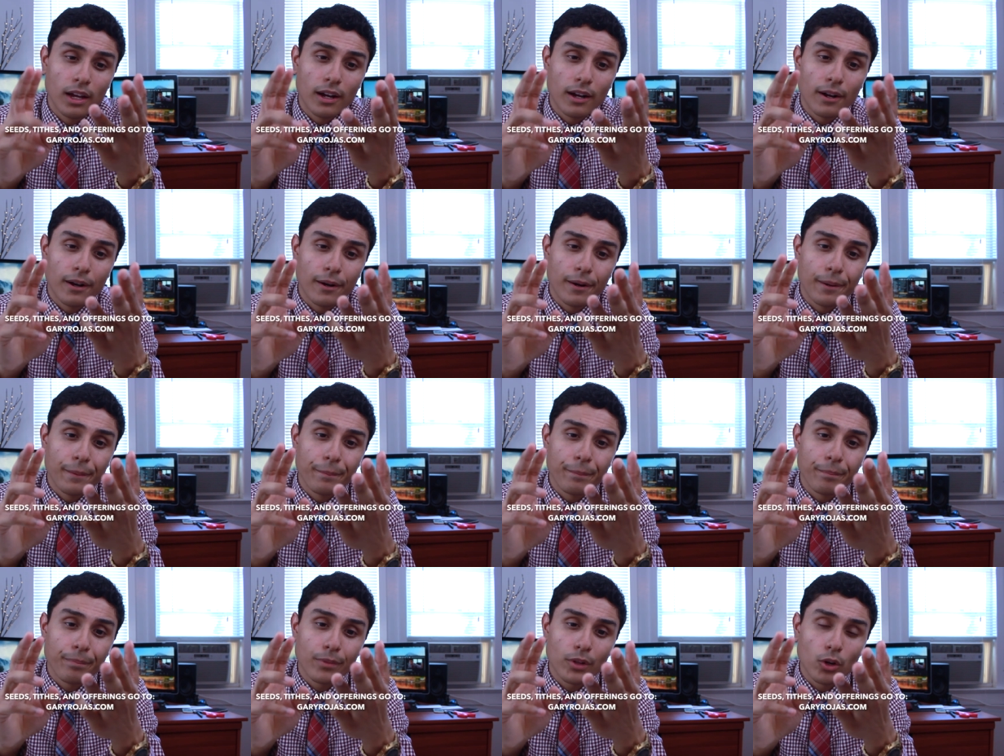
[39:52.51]

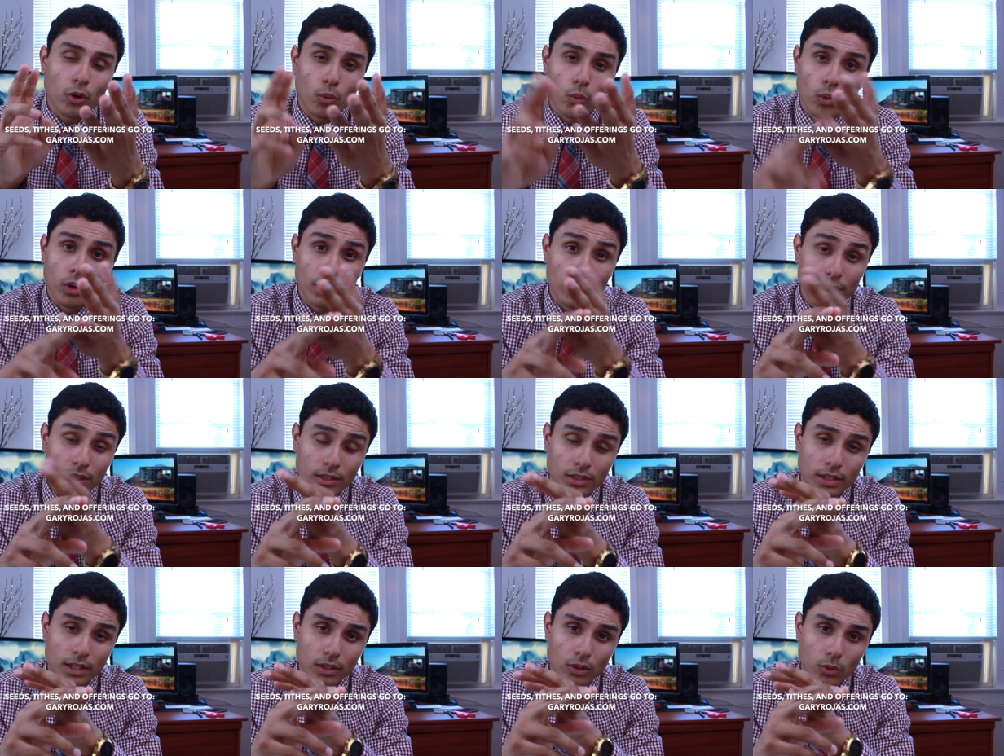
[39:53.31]
um, or what it
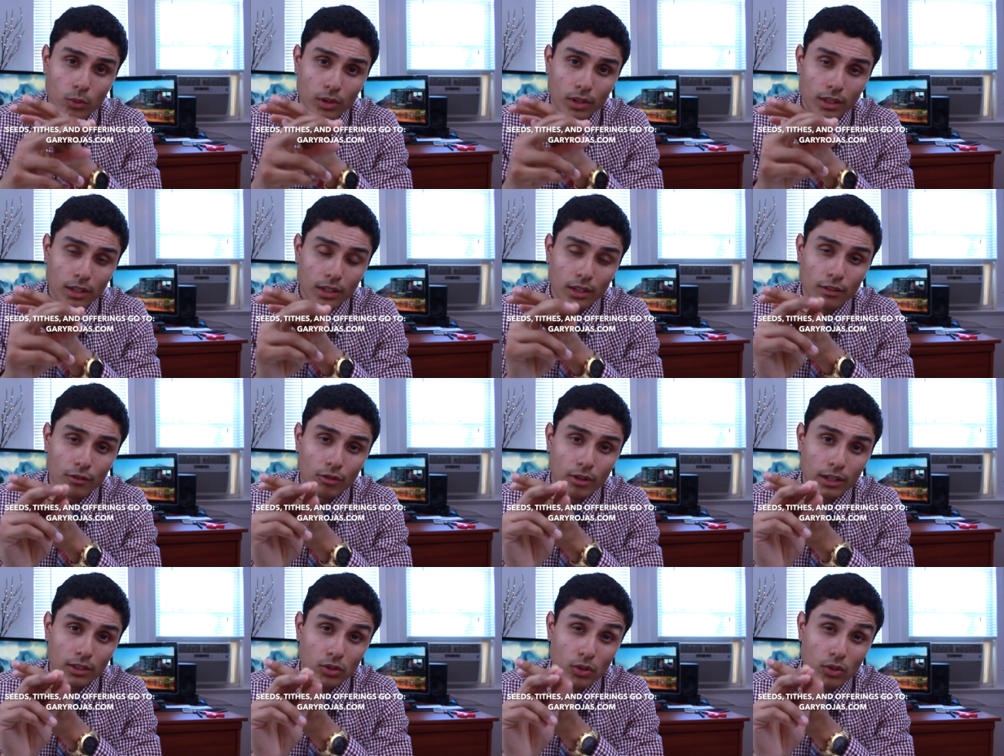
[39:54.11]
is that you want to give, right?